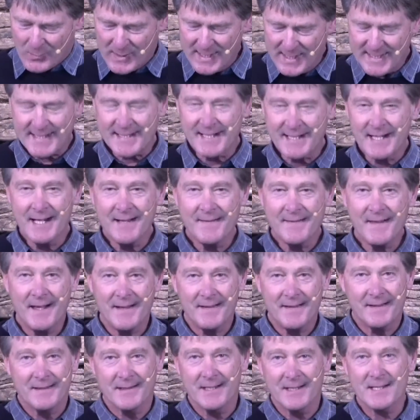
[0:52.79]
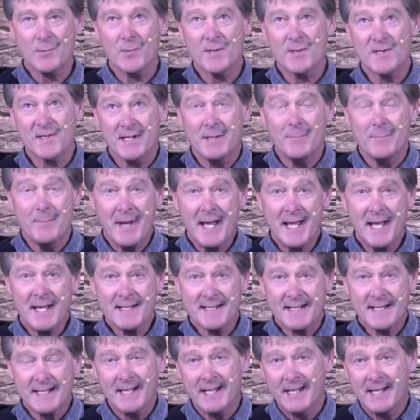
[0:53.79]
we see that this was an
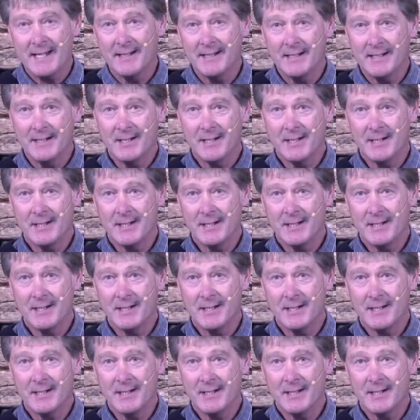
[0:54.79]
amazing